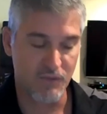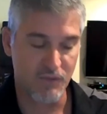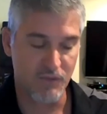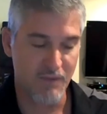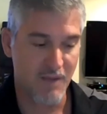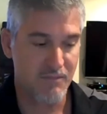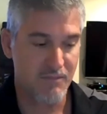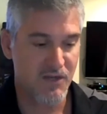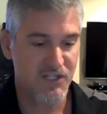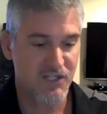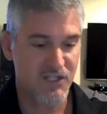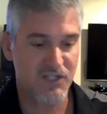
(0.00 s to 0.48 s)
My
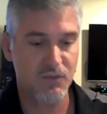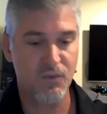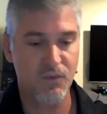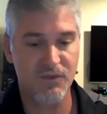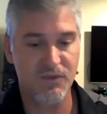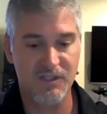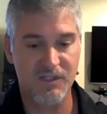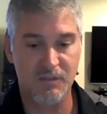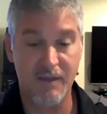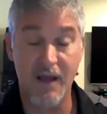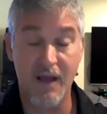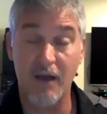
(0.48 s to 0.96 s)
mission
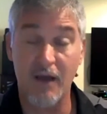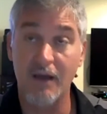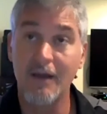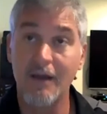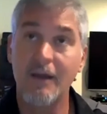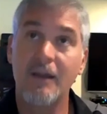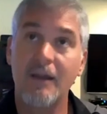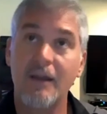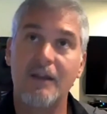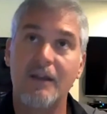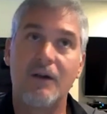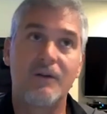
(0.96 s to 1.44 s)
was about,
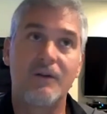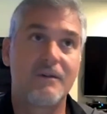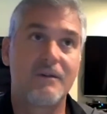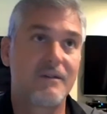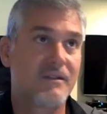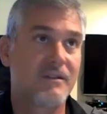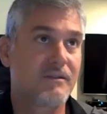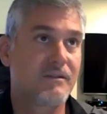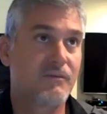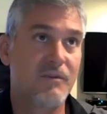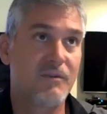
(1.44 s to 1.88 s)
just